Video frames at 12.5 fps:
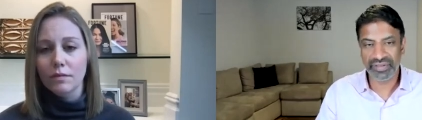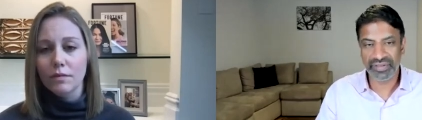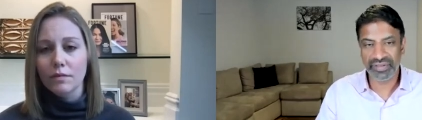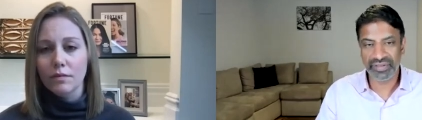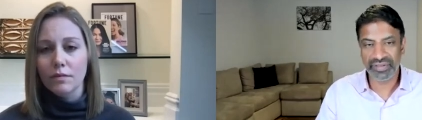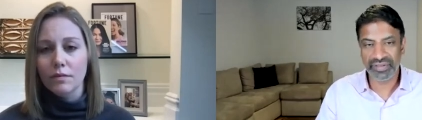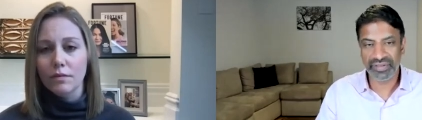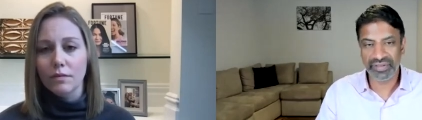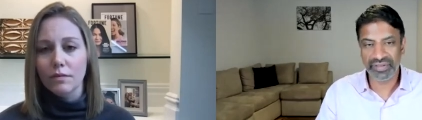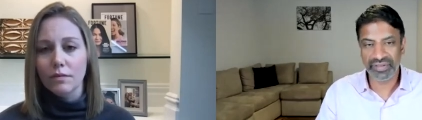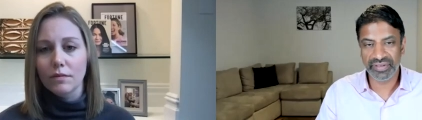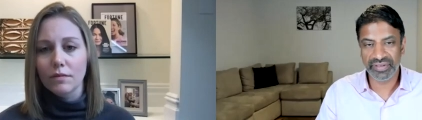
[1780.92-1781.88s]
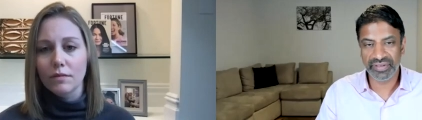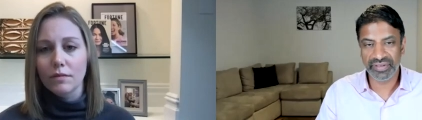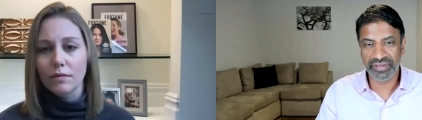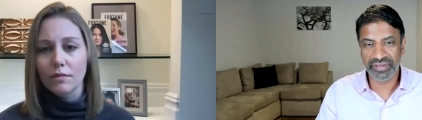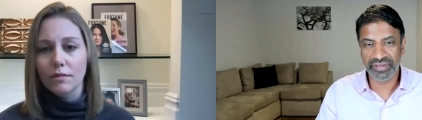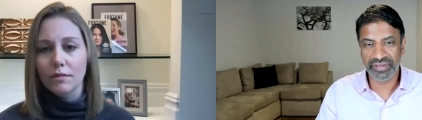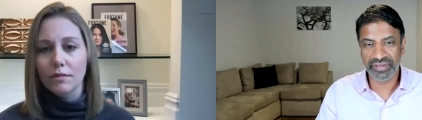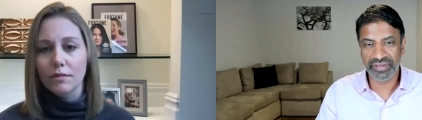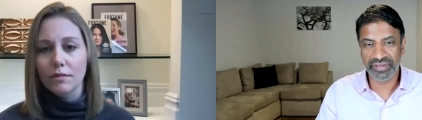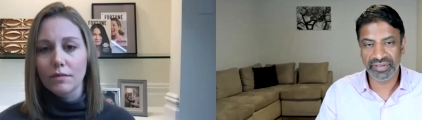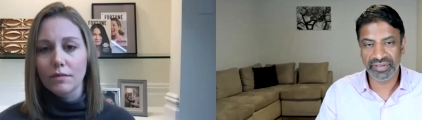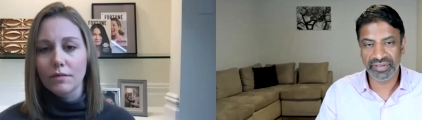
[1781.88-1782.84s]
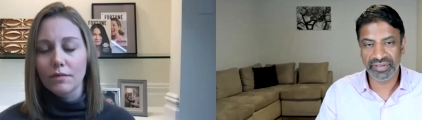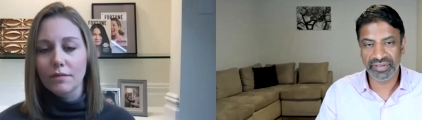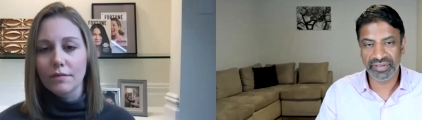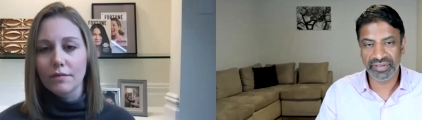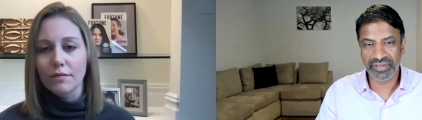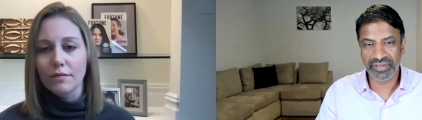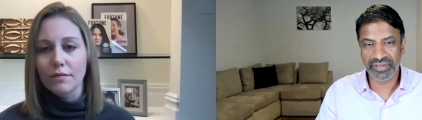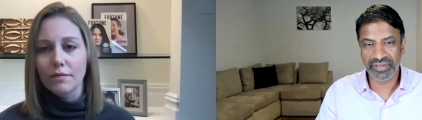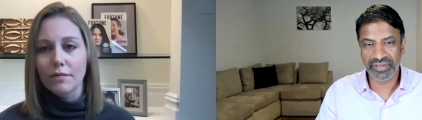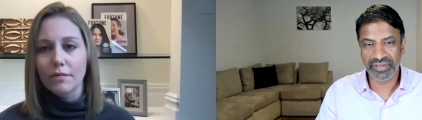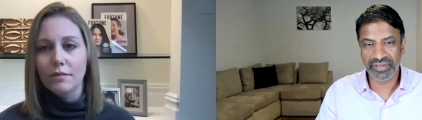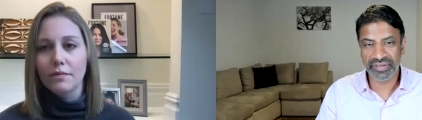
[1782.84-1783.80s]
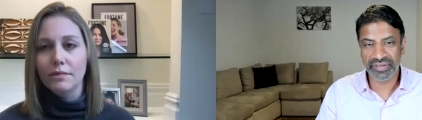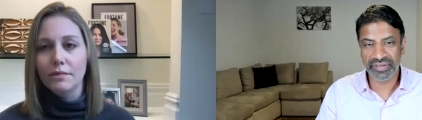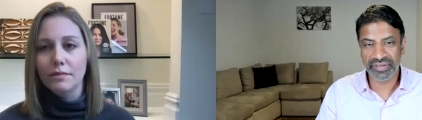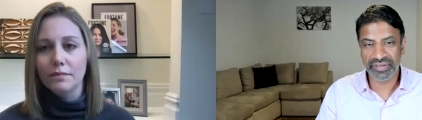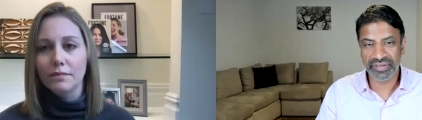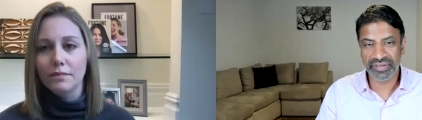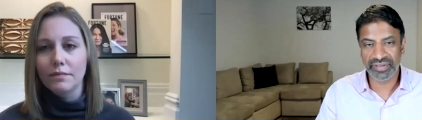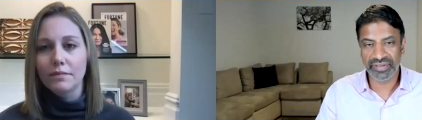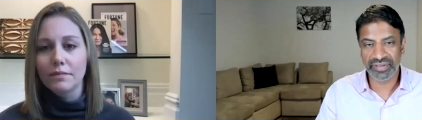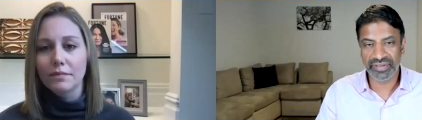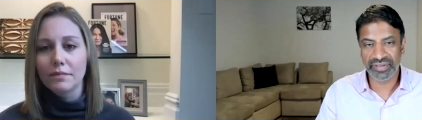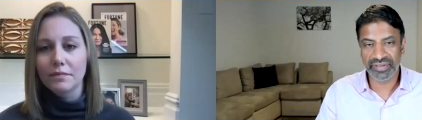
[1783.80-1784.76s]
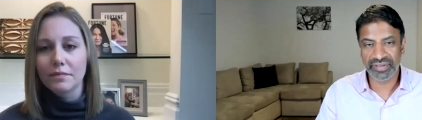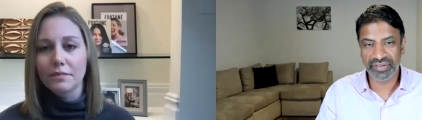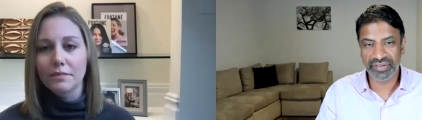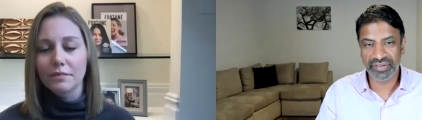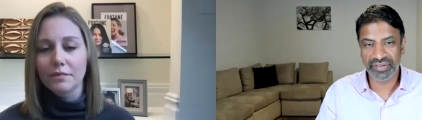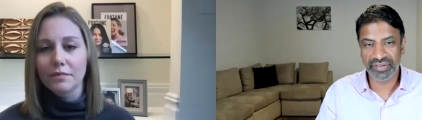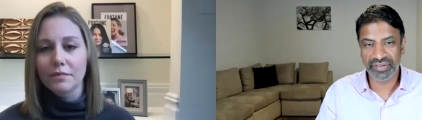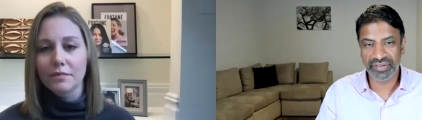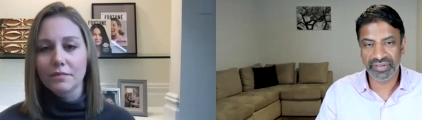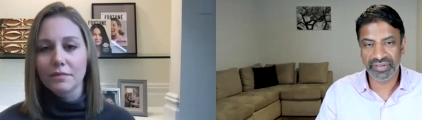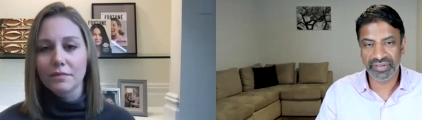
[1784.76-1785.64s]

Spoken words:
Nobody speaks.